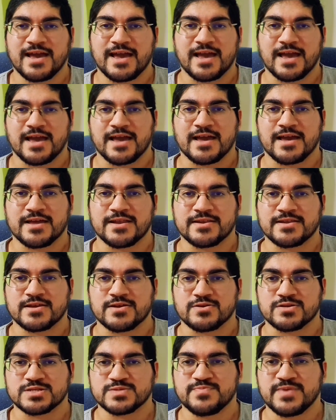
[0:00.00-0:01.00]
and
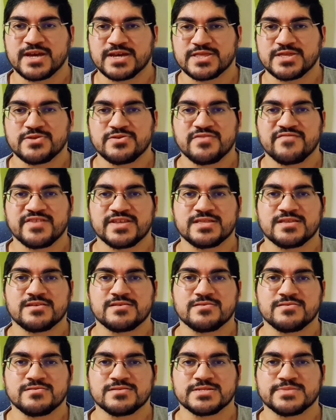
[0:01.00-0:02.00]
goes back through the
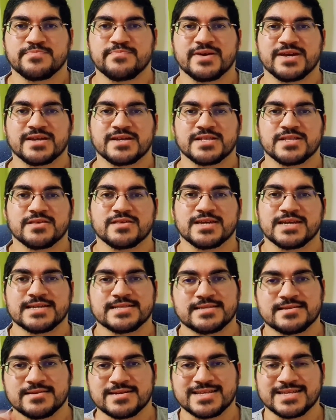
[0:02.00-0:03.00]
ventricles, back into the
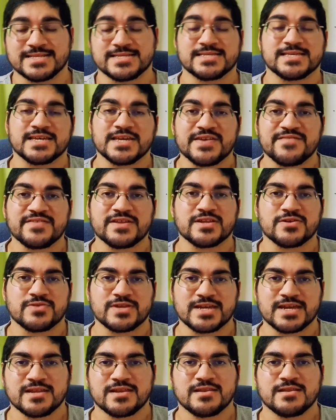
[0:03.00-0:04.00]
atria, hits the AV node
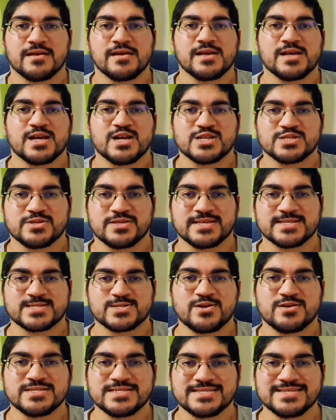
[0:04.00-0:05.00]
again. So there's
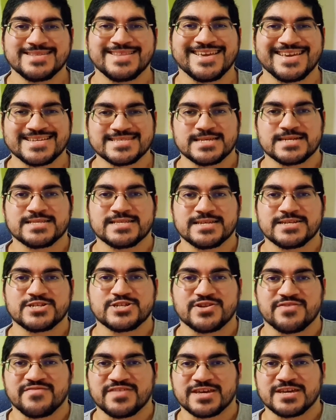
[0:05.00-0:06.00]
constant
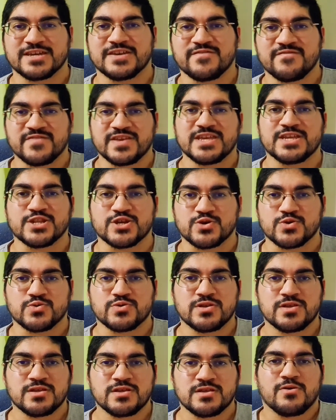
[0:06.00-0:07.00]
excitation of the AV
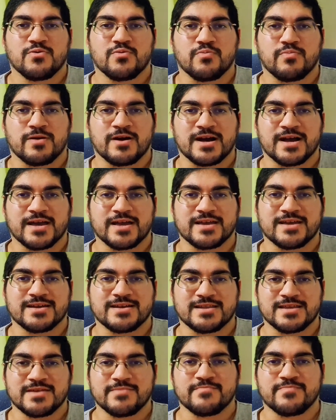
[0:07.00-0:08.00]
node by
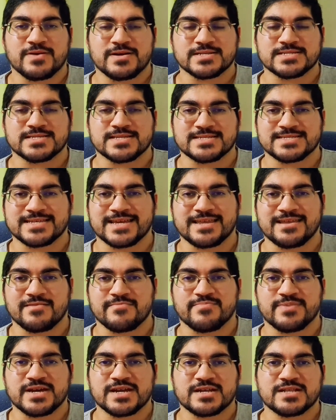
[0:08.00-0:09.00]
an impulse that's
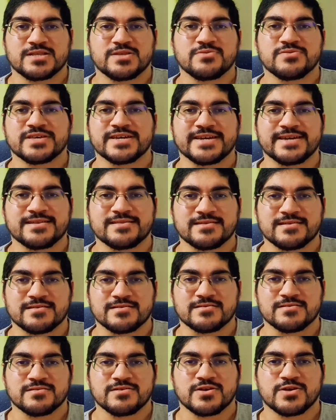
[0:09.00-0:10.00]
getting back to the
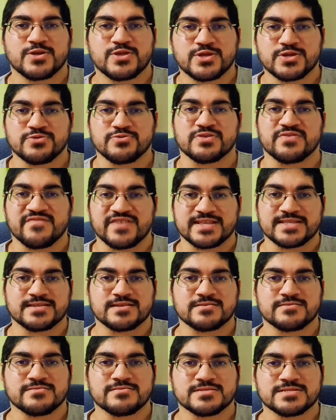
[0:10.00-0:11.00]
atria through the
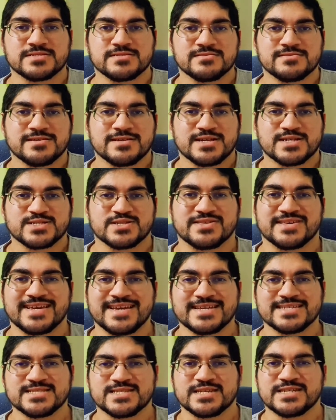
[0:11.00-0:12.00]
ventricles. So
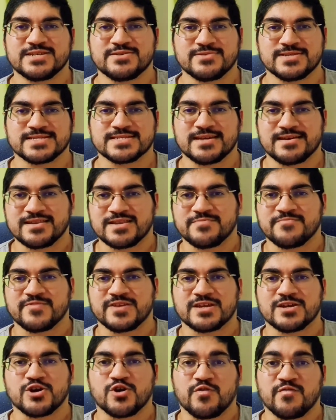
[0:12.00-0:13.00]
the SI node is kind of
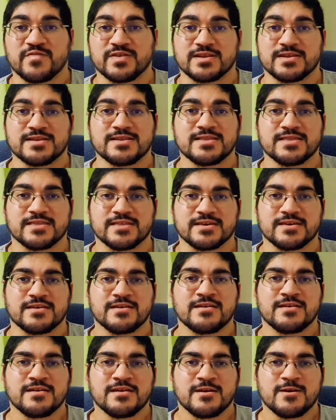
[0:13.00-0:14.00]
being overridden
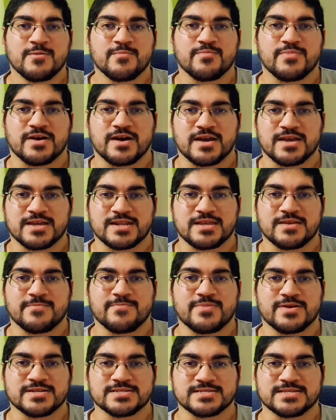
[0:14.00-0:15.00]
there by an
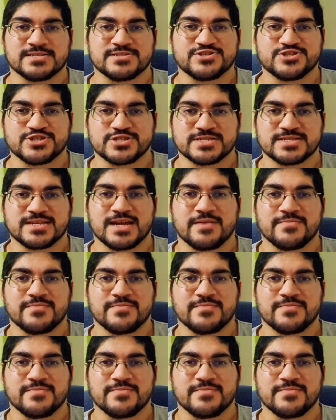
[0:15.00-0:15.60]
impulse that's just